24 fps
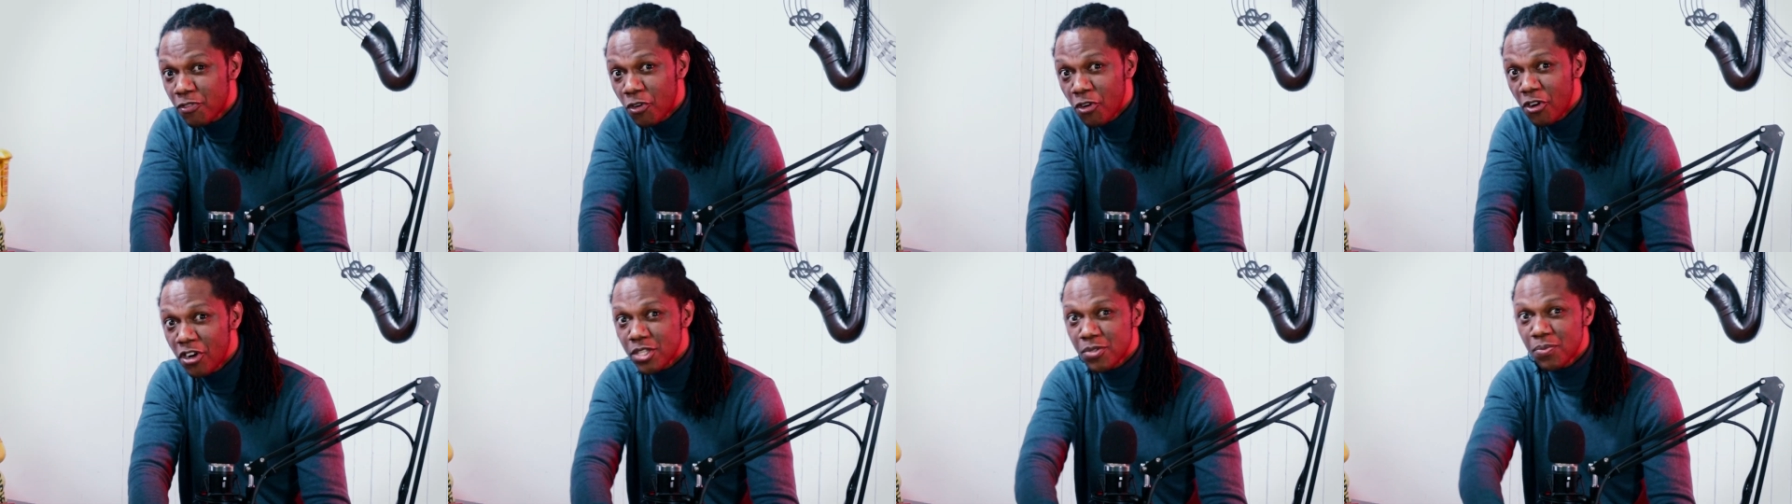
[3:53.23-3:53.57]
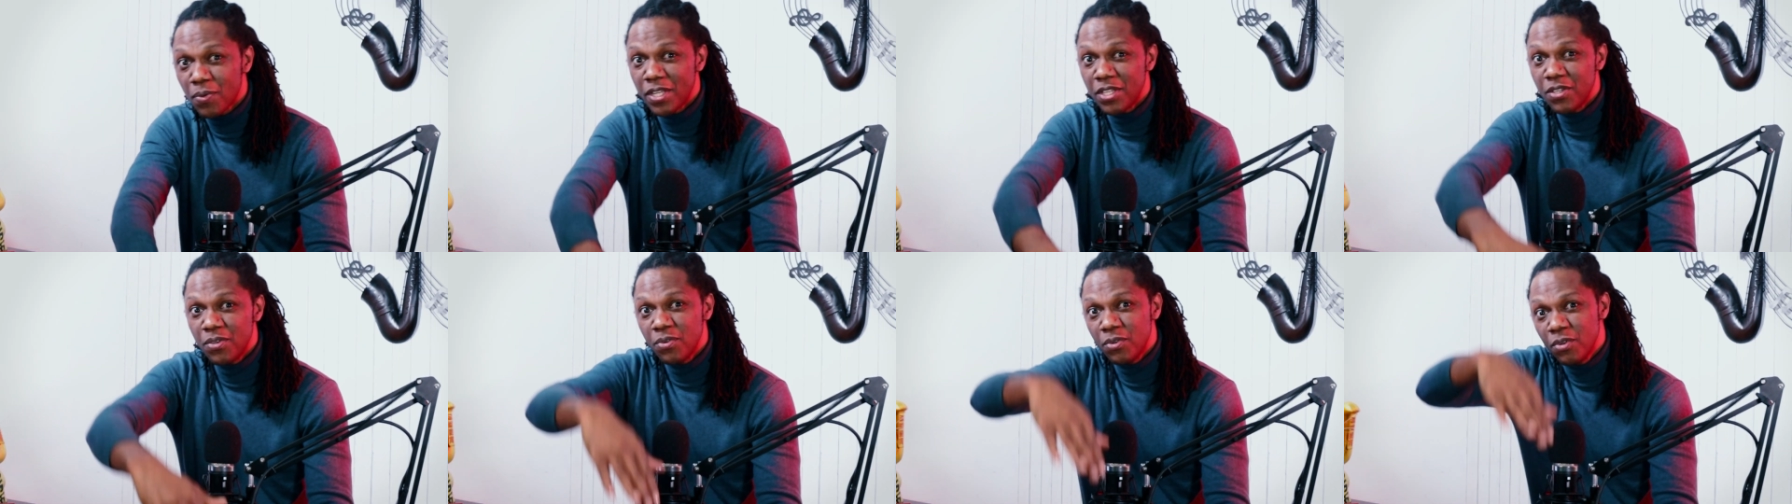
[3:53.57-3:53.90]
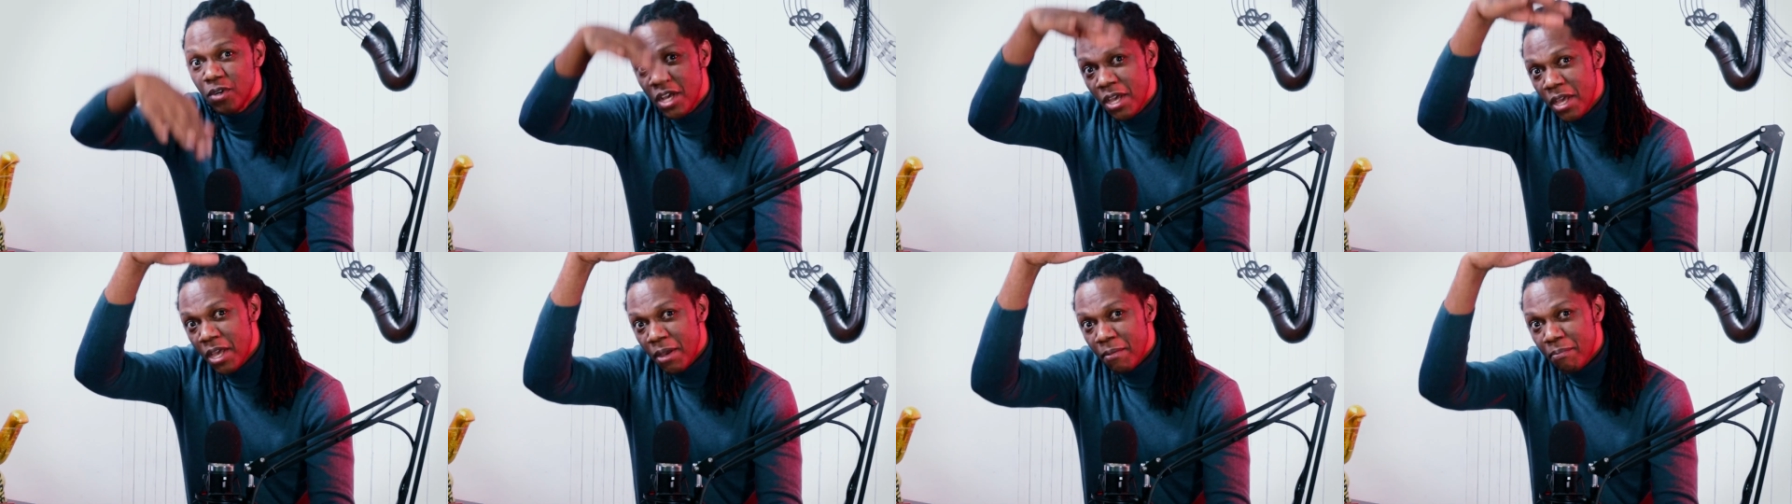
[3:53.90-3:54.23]
Of course, when
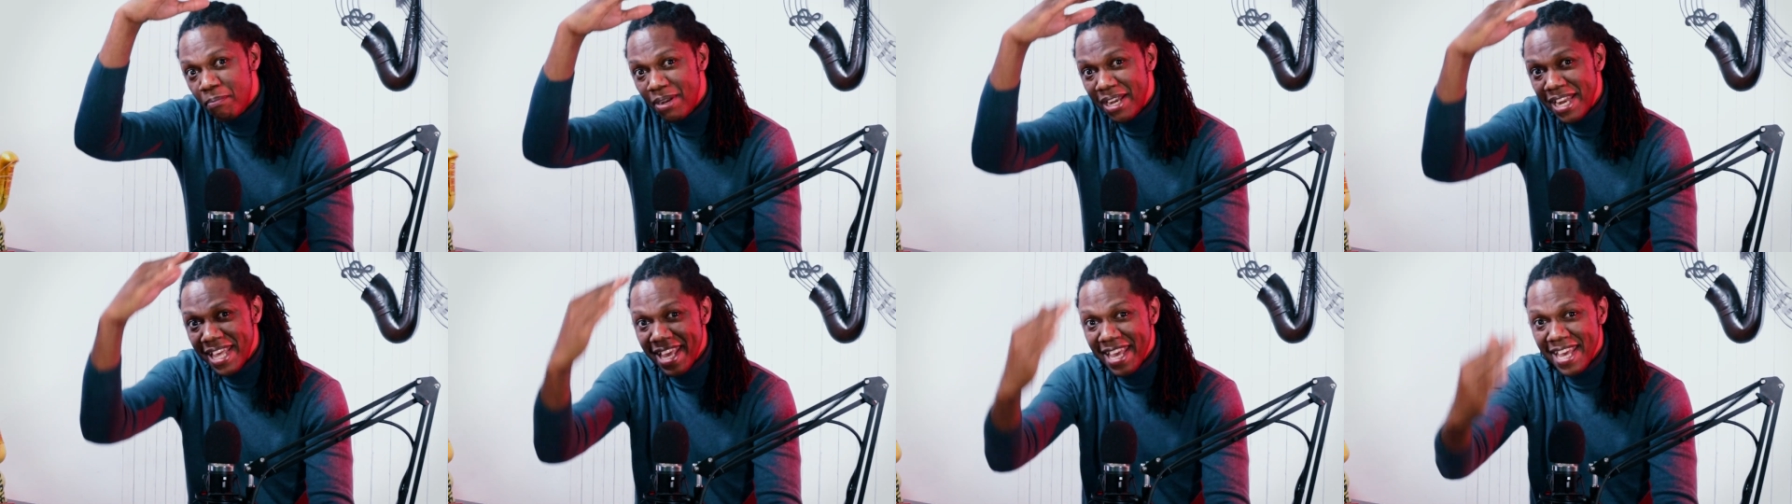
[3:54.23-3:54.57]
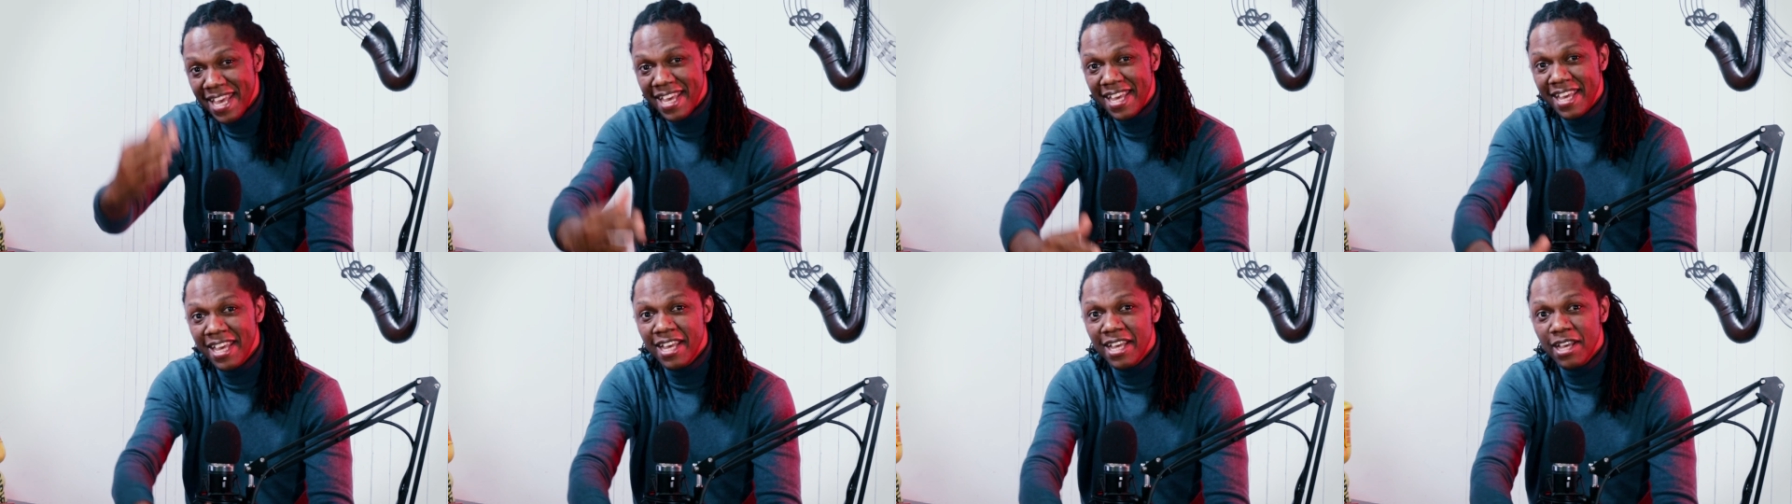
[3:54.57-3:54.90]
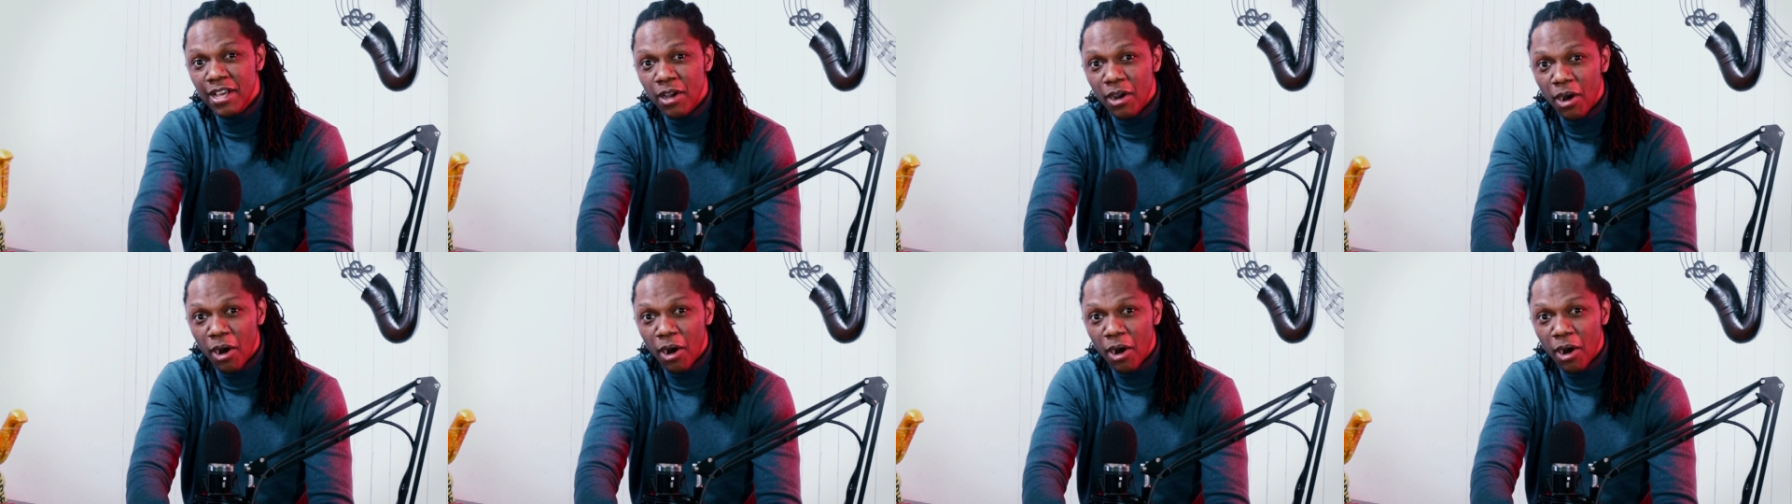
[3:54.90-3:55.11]
you play